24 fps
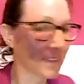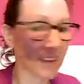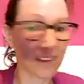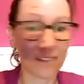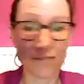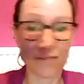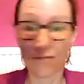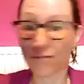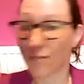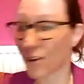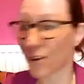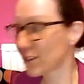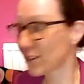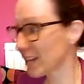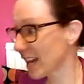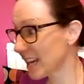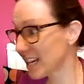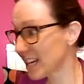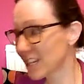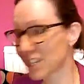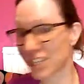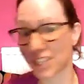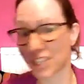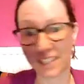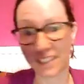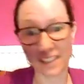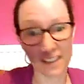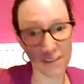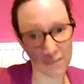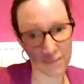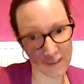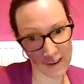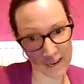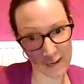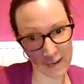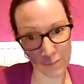rotation
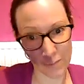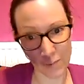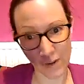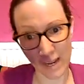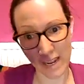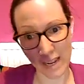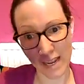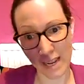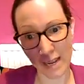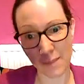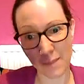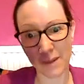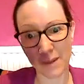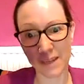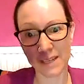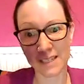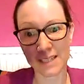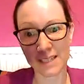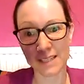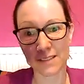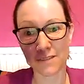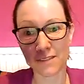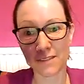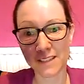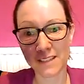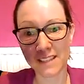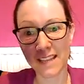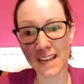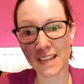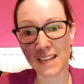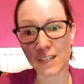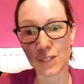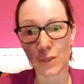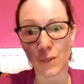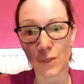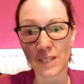available here because the
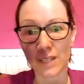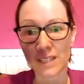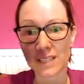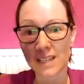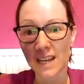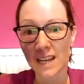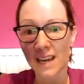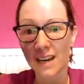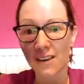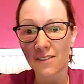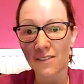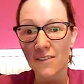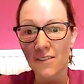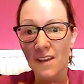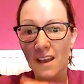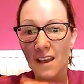facet joints kind of